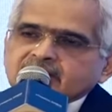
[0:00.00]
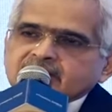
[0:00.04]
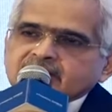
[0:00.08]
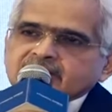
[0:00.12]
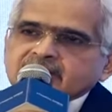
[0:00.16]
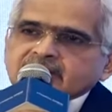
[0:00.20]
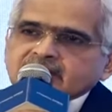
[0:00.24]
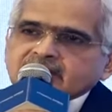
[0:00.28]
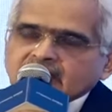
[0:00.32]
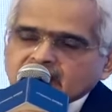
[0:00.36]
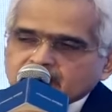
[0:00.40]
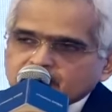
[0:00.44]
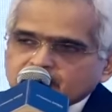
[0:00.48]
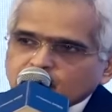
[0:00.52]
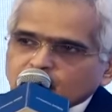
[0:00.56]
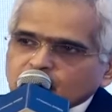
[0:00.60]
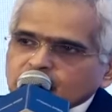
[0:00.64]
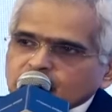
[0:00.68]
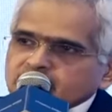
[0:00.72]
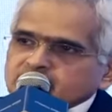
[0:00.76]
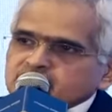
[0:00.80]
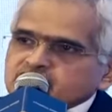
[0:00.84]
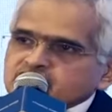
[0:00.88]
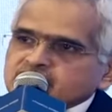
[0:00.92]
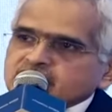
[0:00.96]
there are
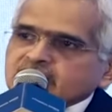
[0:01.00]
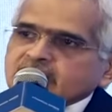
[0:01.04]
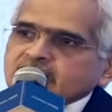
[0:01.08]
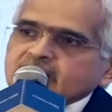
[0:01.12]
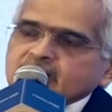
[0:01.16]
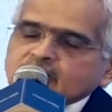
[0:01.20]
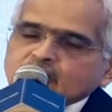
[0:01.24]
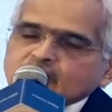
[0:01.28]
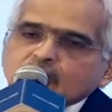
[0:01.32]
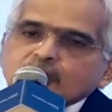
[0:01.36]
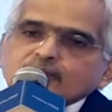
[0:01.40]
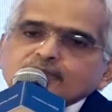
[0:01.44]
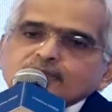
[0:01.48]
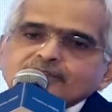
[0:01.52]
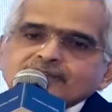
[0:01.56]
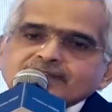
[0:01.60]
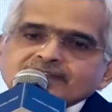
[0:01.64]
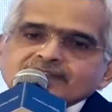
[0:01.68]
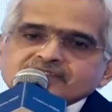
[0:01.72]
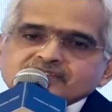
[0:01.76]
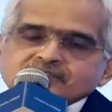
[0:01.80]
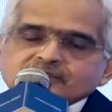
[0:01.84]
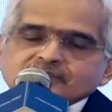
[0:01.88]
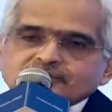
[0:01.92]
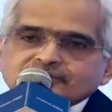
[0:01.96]
potential
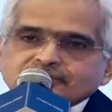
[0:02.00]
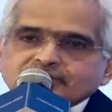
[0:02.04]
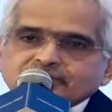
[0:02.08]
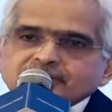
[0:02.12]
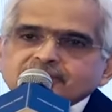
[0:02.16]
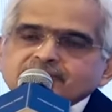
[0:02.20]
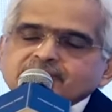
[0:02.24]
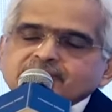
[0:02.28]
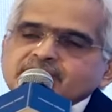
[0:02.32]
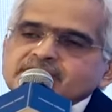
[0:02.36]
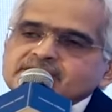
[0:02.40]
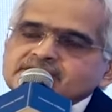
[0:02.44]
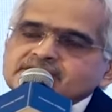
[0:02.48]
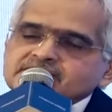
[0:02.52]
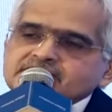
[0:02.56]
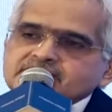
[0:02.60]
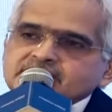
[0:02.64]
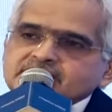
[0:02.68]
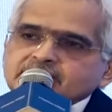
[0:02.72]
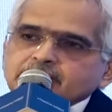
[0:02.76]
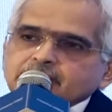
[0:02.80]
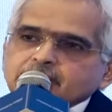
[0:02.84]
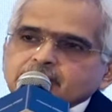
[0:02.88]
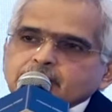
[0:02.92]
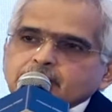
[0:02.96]
conflicts of
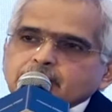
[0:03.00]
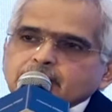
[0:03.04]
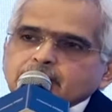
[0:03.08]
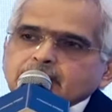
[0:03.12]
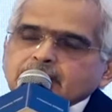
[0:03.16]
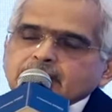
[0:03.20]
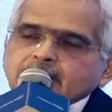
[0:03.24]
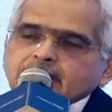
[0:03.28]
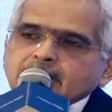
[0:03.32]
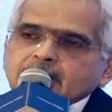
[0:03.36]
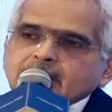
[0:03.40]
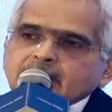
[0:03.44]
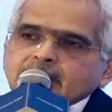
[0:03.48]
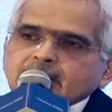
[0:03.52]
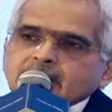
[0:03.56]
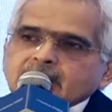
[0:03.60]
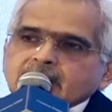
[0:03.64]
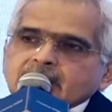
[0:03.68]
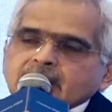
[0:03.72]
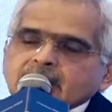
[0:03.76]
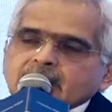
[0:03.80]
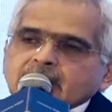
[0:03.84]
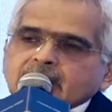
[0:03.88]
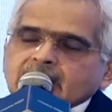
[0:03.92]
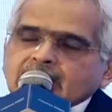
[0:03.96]
interest,
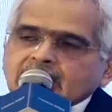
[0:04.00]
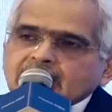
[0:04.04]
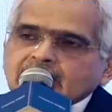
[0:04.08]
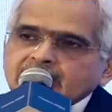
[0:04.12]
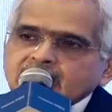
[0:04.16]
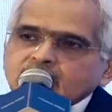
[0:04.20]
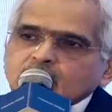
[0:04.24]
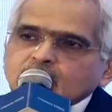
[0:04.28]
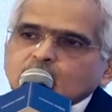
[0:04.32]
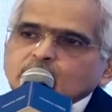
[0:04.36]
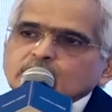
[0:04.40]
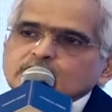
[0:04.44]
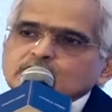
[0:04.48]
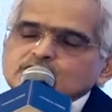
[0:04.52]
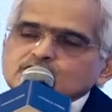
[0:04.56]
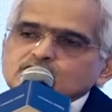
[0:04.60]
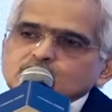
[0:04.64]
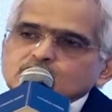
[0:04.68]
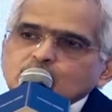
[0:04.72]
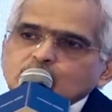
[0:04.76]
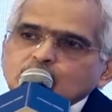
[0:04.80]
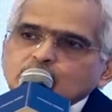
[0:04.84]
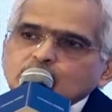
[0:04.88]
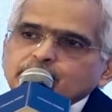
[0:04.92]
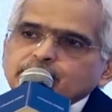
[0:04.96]
and
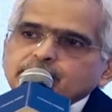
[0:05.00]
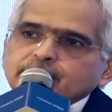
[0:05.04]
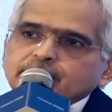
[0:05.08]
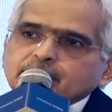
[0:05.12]
also